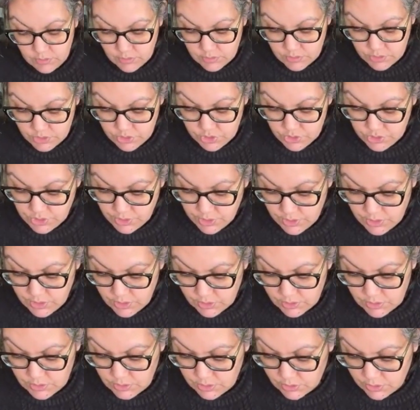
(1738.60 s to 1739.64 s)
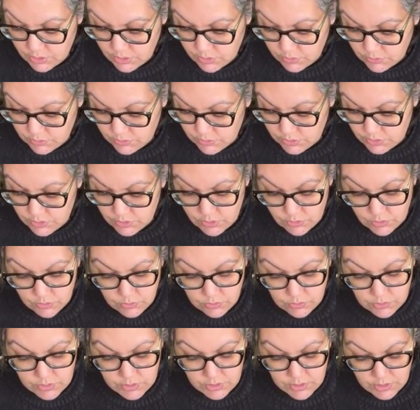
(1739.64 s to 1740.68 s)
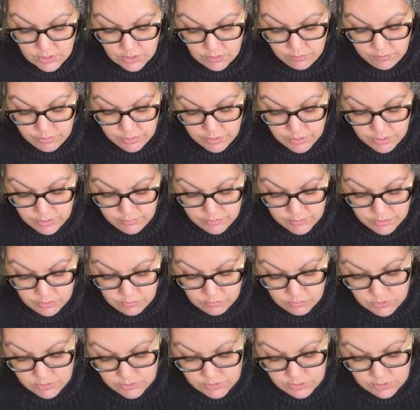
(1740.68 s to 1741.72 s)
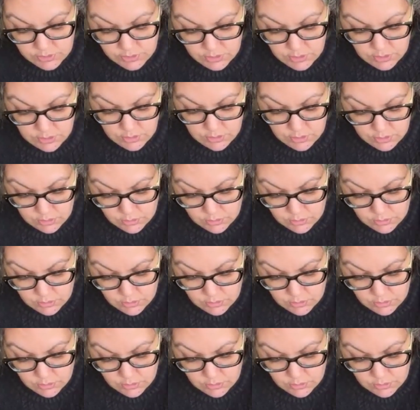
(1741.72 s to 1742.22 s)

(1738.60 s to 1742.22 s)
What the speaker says: Let's try not to go so deep, but we'll see.